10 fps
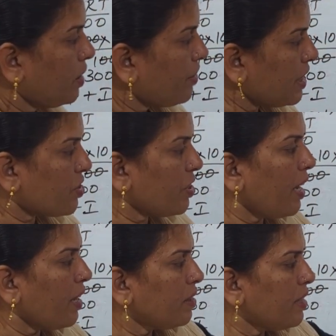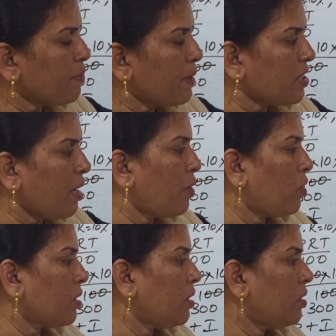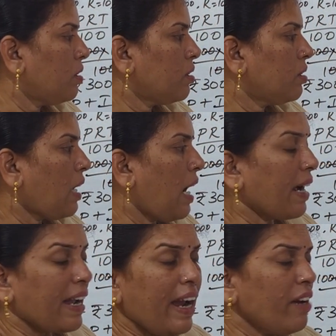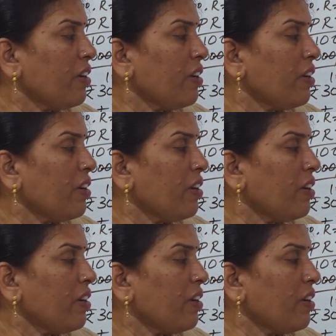First year, this much amount. Again,